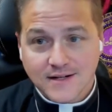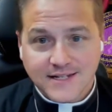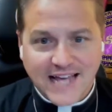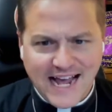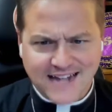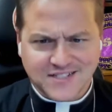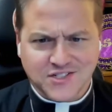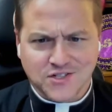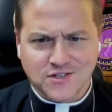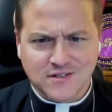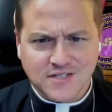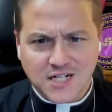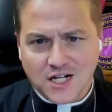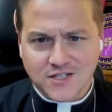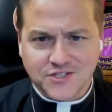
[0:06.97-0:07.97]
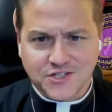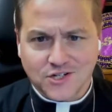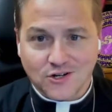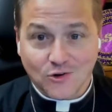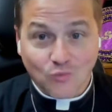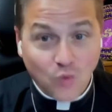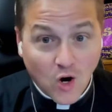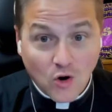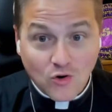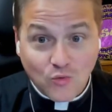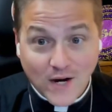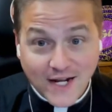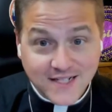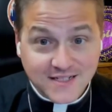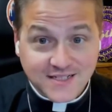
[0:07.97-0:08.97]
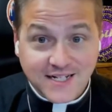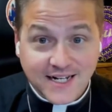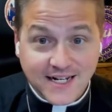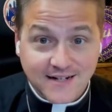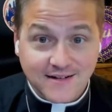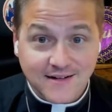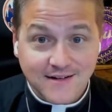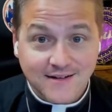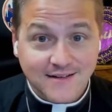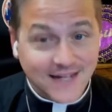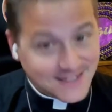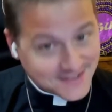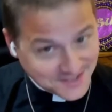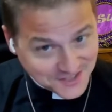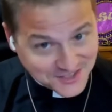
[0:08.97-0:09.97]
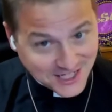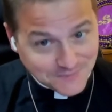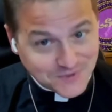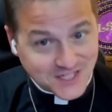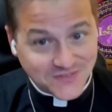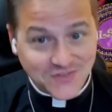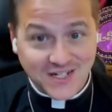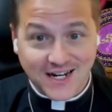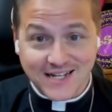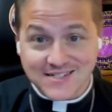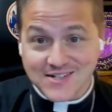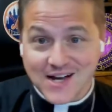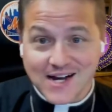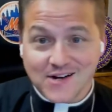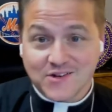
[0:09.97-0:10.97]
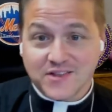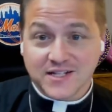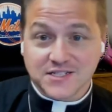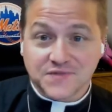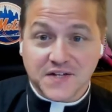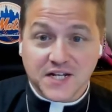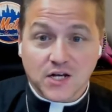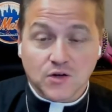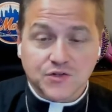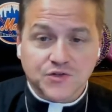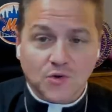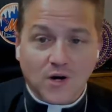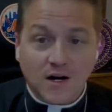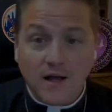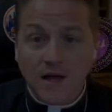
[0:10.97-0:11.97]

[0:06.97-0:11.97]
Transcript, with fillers: Cancel Culture, Woke Wednesday. That's the subject of today's Higher Things video short.